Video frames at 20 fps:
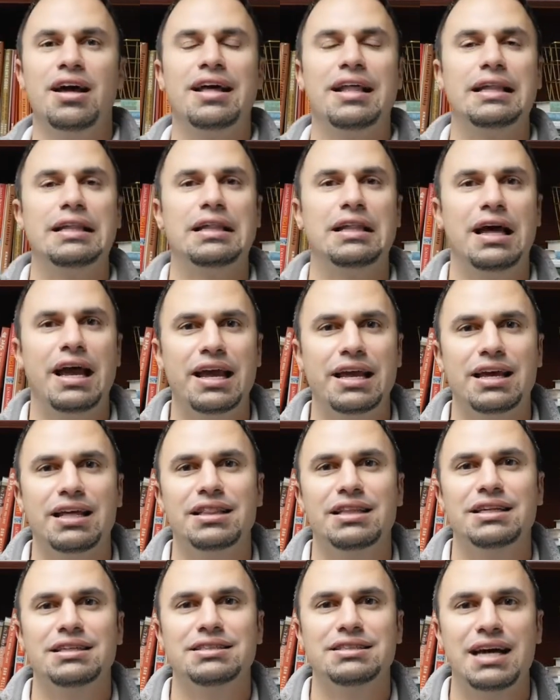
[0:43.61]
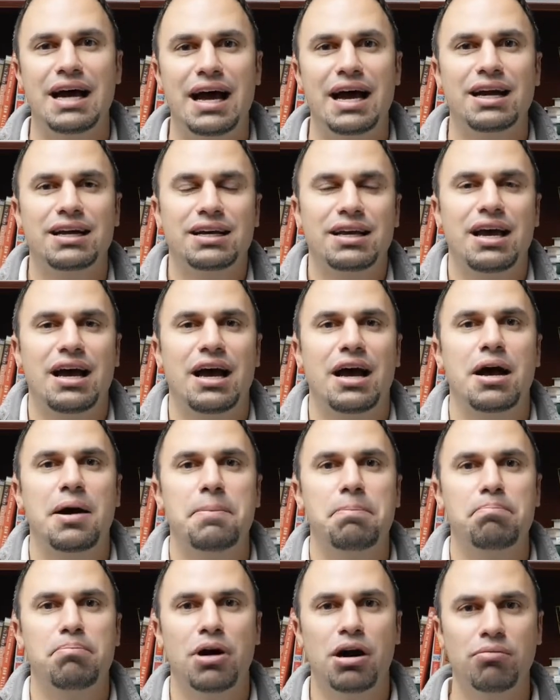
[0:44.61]
like the
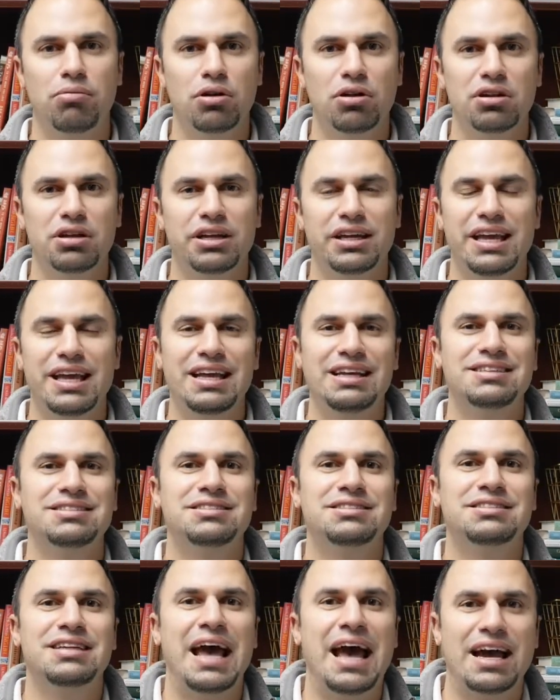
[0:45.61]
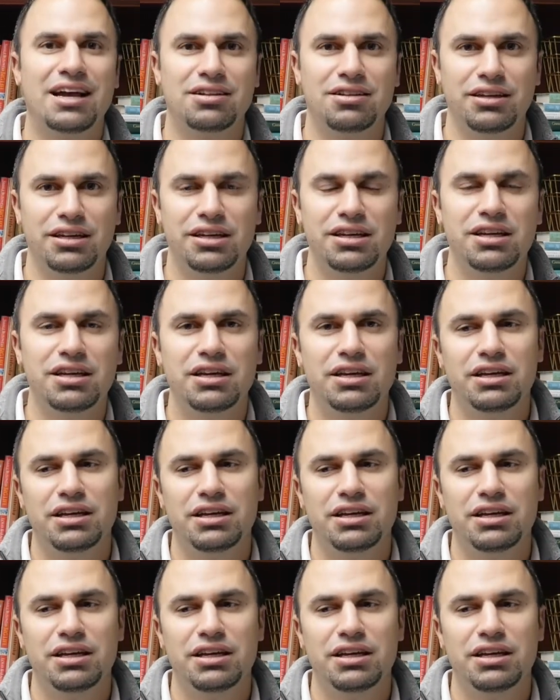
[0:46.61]
dot-com bubble. Exactly.